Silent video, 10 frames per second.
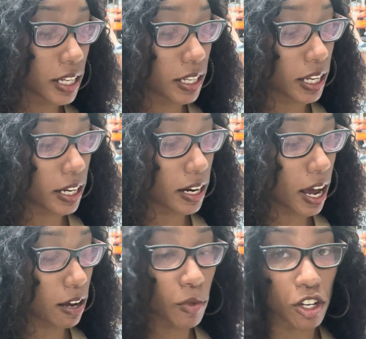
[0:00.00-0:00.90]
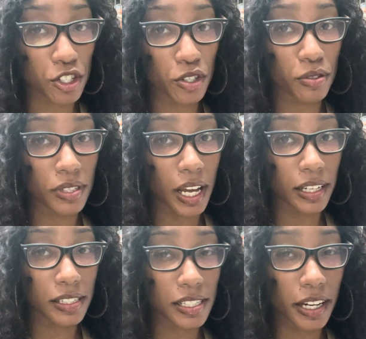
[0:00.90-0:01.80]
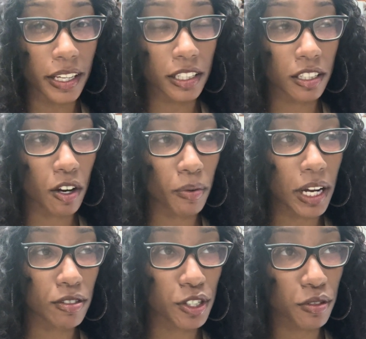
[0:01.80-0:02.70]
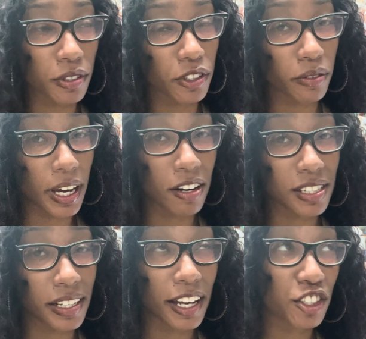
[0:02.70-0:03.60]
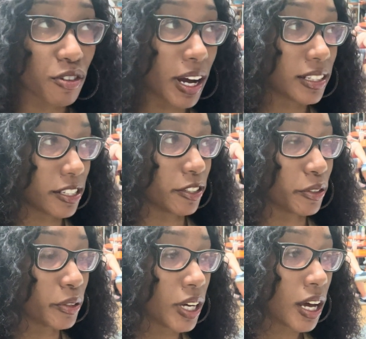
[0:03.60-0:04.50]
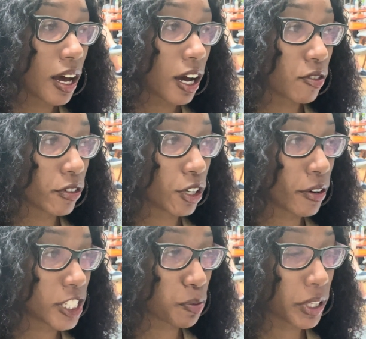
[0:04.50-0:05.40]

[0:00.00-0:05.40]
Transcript: And then I'm also studying around 2 to 3 hours a day. I try to for the OSCP.